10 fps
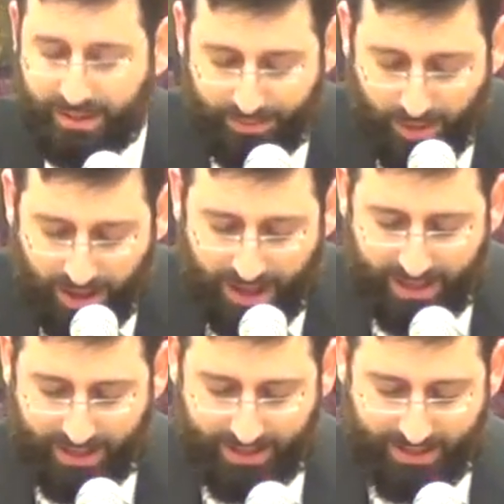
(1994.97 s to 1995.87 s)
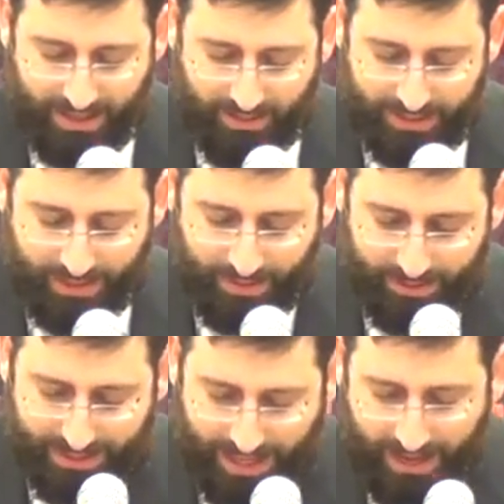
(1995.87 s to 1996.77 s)
thereby, that he was
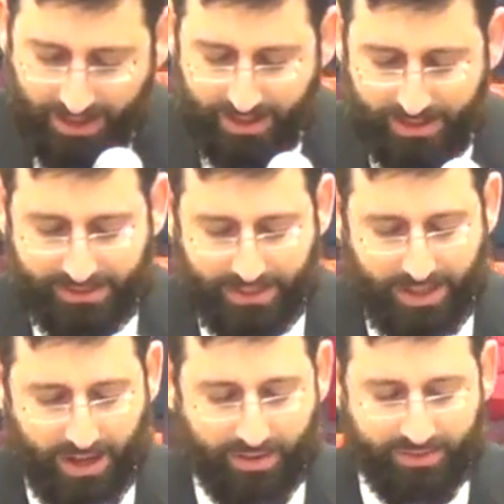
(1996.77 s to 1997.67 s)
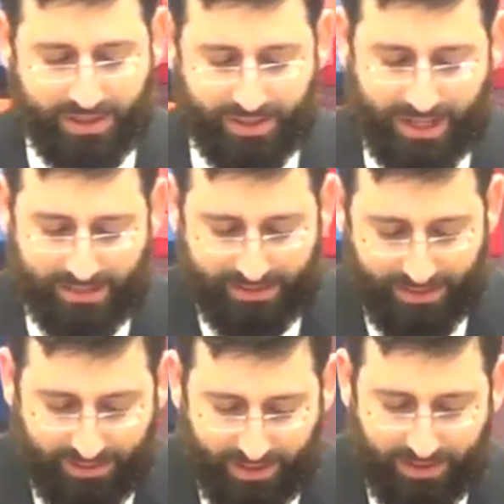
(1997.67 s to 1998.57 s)
able to conquer the city of Kiryat Sefer.